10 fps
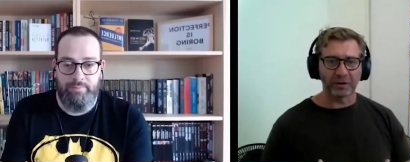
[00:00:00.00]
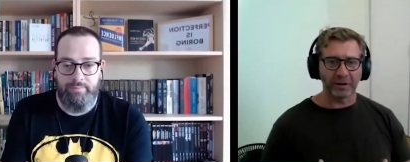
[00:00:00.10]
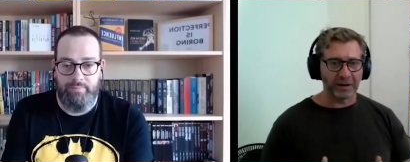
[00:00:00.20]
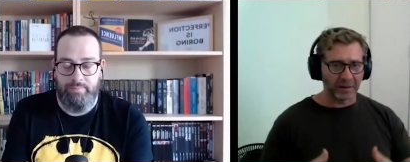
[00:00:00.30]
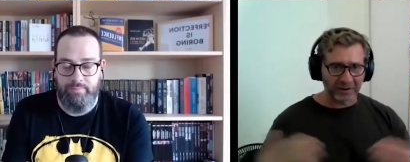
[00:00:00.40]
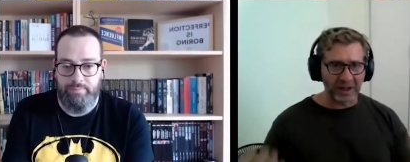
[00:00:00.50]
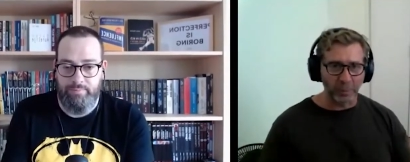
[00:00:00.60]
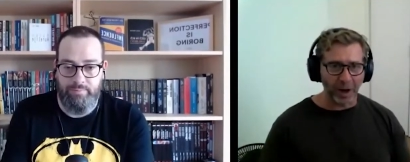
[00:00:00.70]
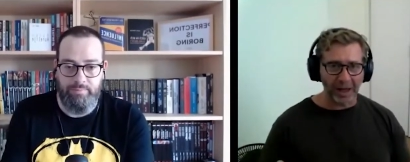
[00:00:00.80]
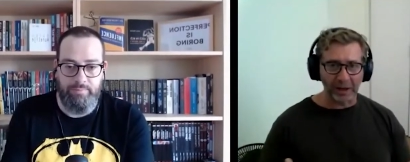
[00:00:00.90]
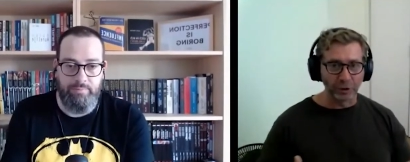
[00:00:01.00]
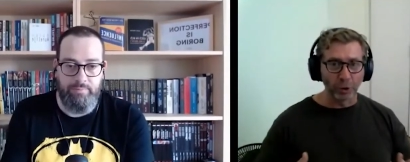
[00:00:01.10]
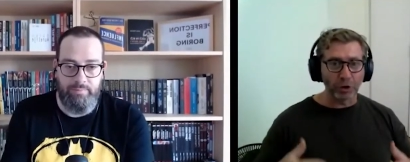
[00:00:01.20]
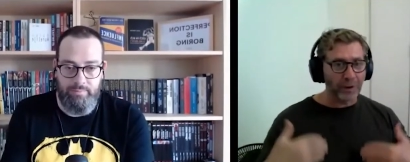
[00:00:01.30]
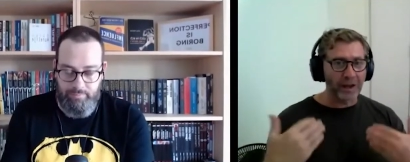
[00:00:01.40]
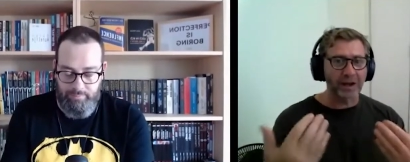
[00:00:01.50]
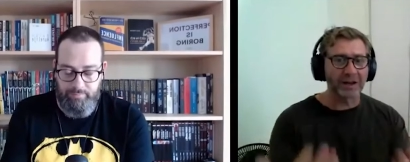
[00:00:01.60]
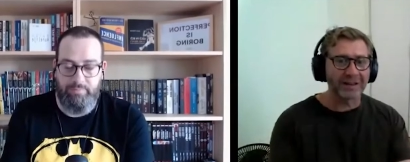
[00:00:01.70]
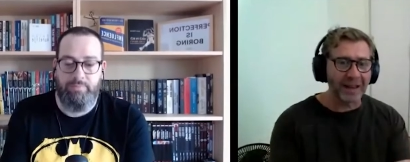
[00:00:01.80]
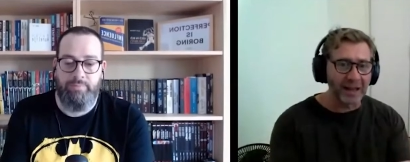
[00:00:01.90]
Speaker 1: in the same way, nor are they
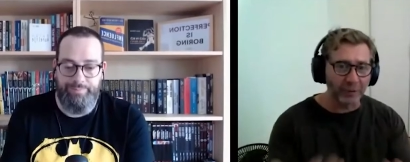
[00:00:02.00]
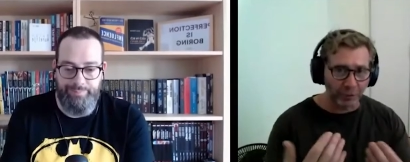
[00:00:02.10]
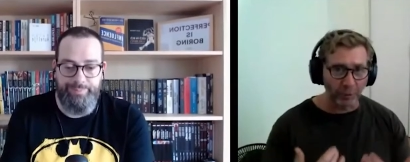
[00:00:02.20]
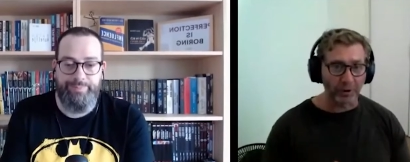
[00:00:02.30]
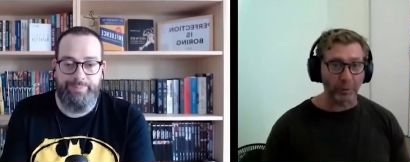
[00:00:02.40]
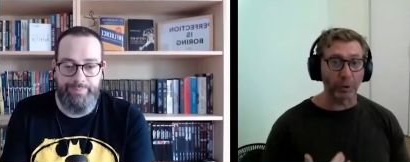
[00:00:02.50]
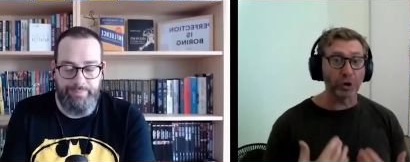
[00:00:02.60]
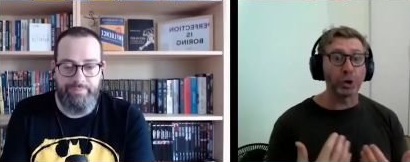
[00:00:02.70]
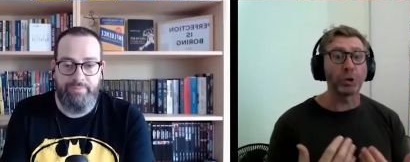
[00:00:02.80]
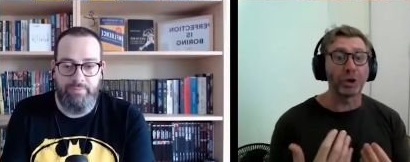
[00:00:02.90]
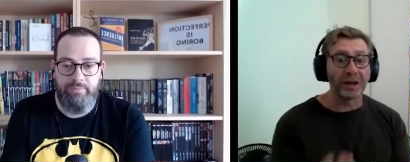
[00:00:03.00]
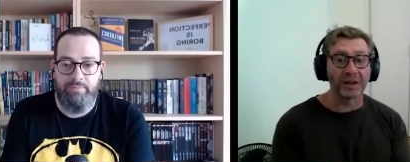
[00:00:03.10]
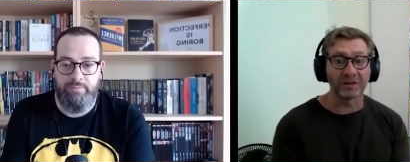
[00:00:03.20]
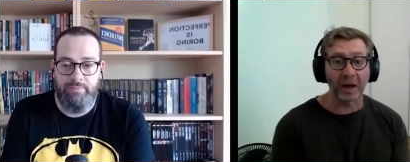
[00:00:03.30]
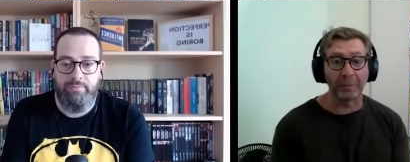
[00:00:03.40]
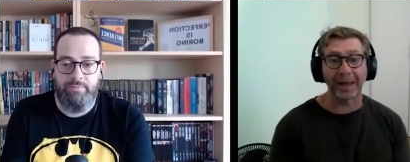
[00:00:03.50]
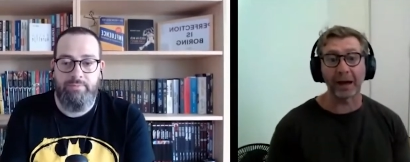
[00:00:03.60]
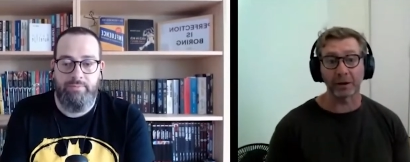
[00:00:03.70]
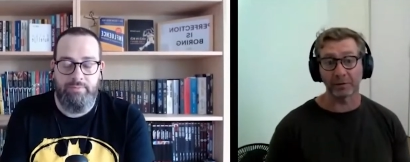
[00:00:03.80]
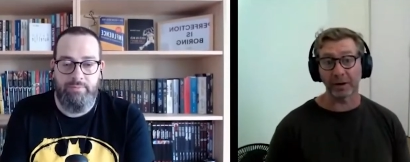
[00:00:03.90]
going to take from it what you think is coming
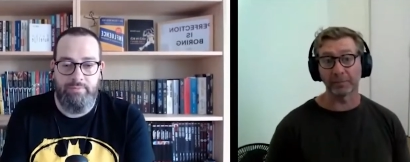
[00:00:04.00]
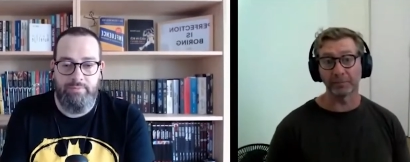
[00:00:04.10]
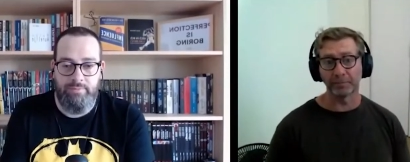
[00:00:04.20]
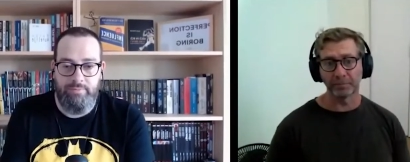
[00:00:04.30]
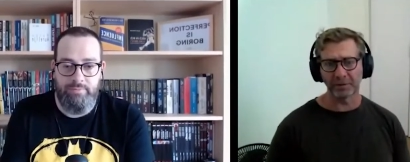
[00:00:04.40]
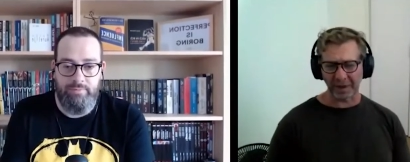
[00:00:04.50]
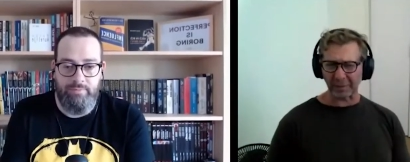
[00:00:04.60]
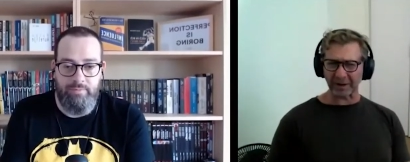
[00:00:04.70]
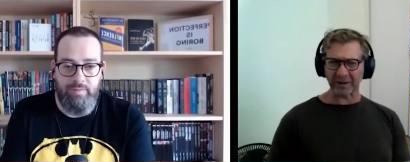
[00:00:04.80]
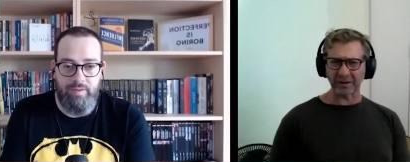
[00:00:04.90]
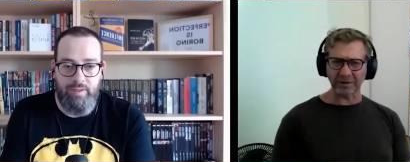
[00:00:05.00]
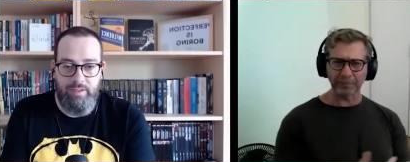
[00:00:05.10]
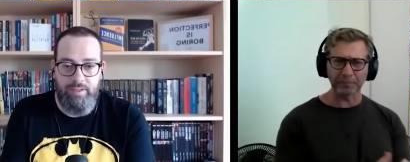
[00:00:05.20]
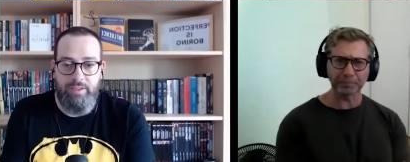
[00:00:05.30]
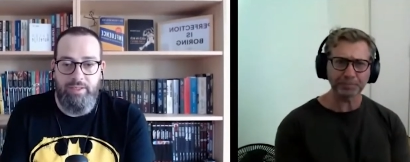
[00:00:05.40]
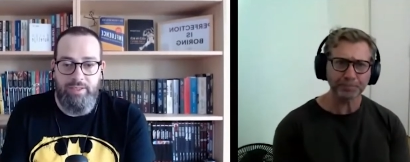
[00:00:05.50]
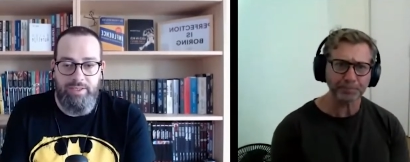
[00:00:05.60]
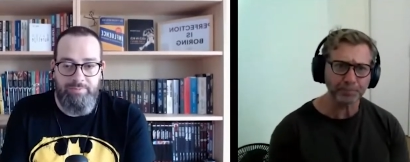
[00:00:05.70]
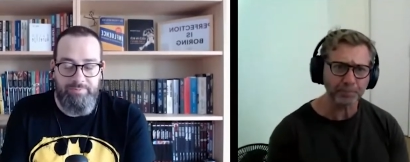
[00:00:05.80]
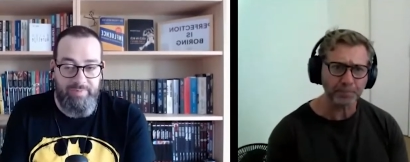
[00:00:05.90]
out of it. If that makes sense.
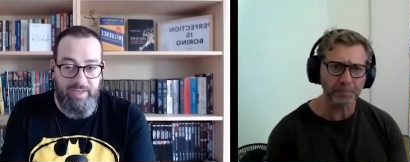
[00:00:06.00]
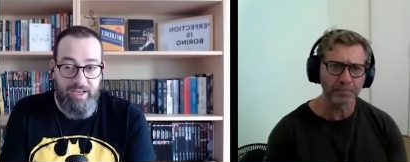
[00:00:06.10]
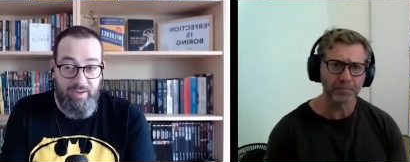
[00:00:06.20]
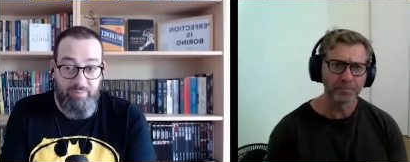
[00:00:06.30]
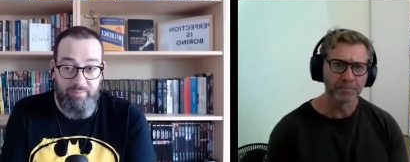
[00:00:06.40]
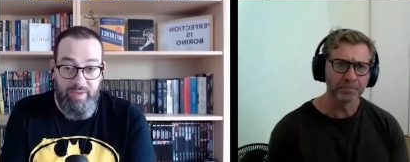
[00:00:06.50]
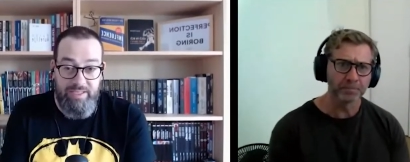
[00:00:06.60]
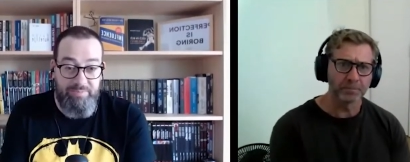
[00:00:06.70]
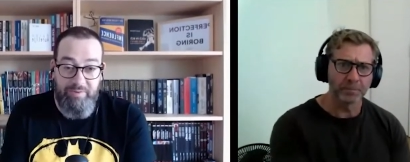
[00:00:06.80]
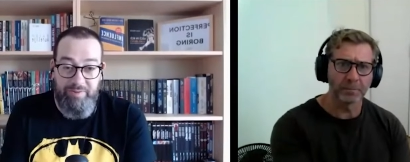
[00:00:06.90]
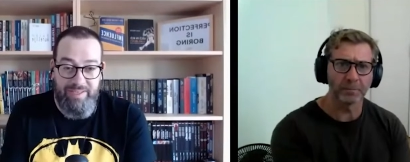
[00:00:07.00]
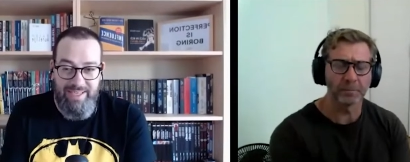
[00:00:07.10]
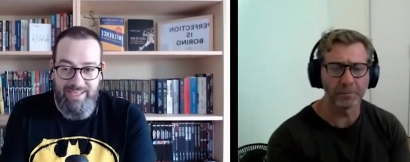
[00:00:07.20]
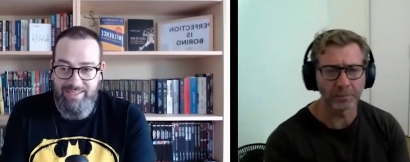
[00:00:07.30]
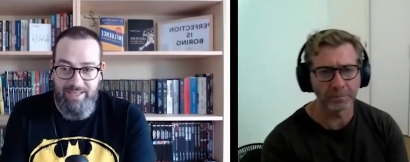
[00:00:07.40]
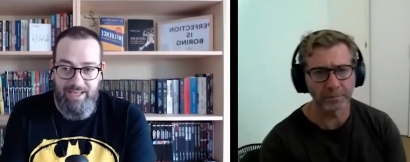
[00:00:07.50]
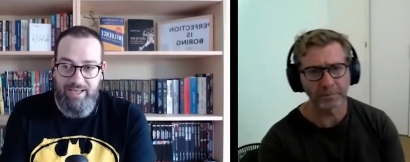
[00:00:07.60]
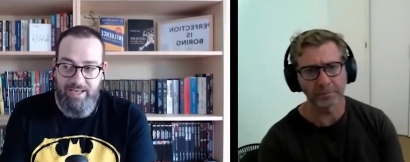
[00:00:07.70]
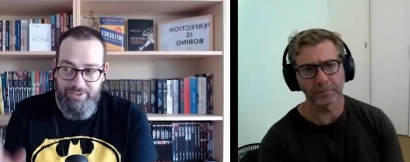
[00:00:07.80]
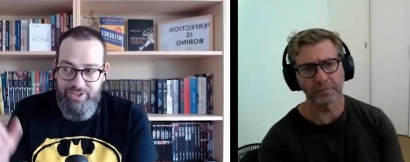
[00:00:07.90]
Speaker 2: Yeah, makes perfect sense.
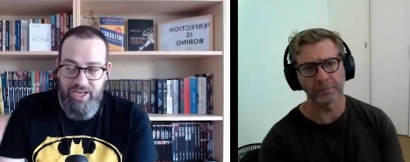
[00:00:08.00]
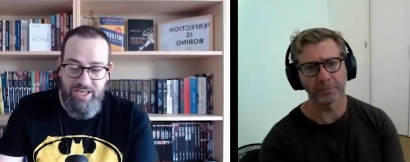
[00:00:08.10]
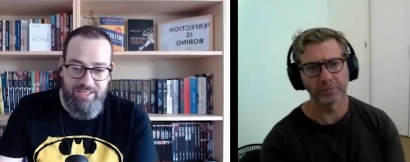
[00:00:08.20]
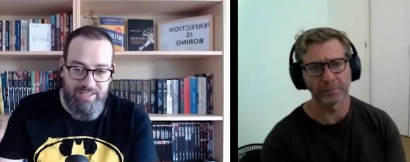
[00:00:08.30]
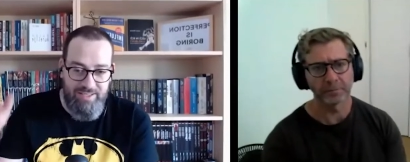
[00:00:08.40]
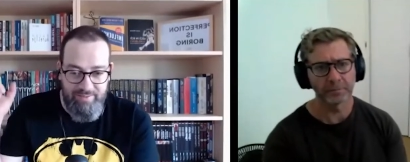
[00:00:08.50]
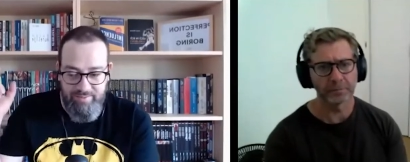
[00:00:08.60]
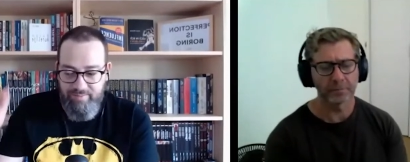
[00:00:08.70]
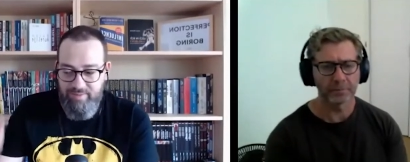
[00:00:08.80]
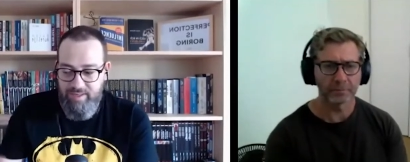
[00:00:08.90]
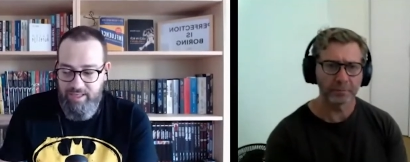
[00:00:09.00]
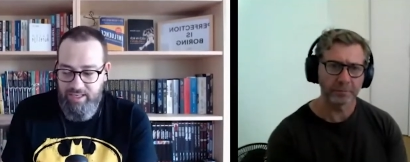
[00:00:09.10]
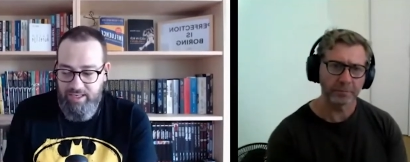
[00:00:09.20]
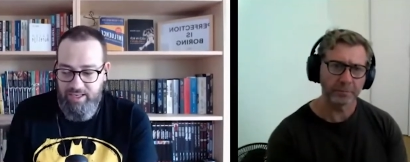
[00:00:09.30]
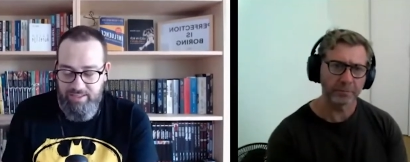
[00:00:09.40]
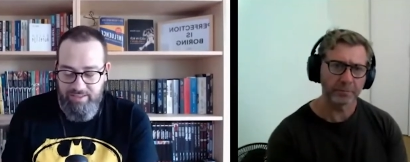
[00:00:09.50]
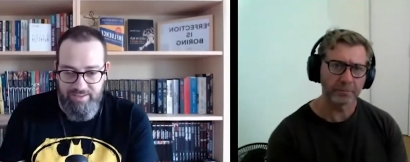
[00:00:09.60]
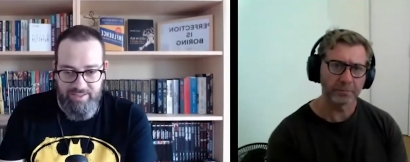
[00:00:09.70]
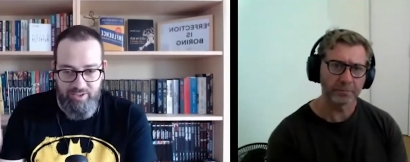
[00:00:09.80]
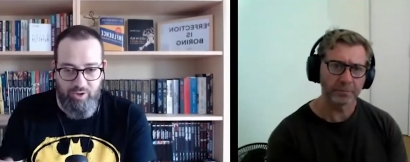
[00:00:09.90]
Like adjust uh,
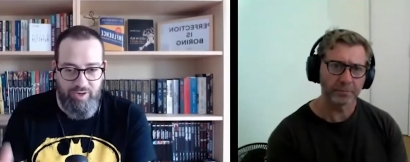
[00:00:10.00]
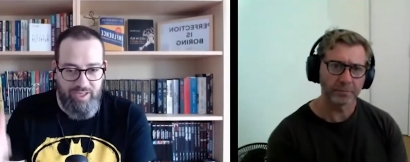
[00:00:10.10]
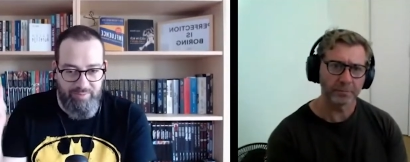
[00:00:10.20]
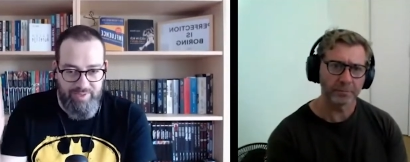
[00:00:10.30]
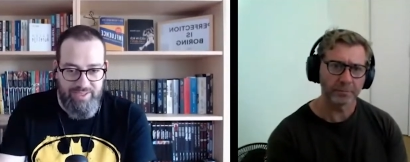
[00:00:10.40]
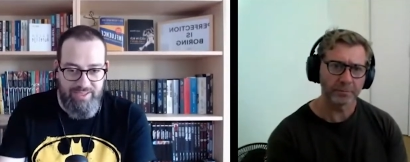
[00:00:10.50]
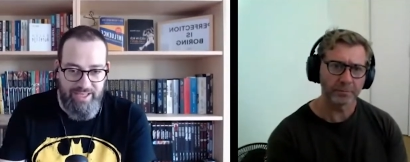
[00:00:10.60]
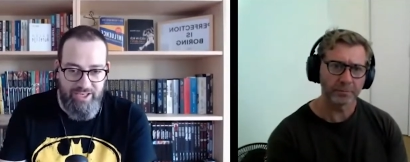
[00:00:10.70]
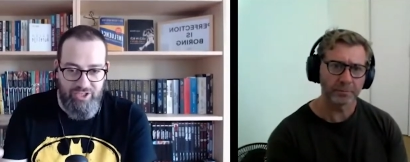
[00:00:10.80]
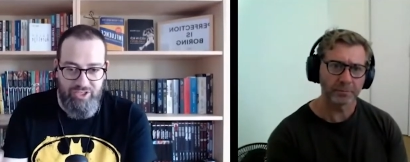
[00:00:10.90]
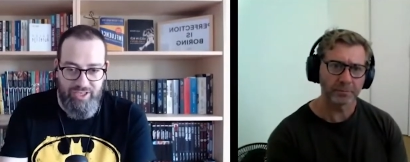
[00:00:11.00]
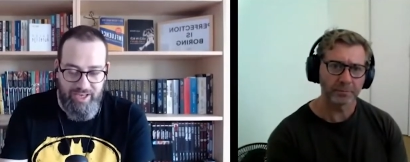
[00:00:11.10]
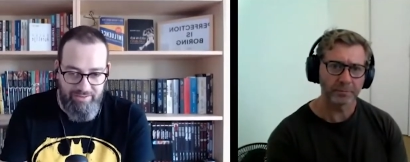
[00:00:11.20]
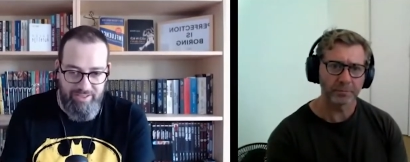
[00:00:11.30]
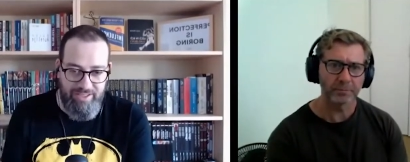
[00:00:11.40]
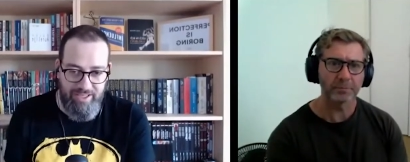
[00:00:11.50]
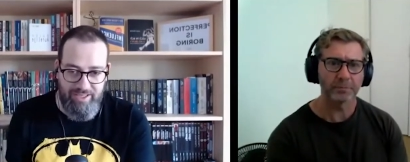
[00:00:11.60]
the story, the presentation, everything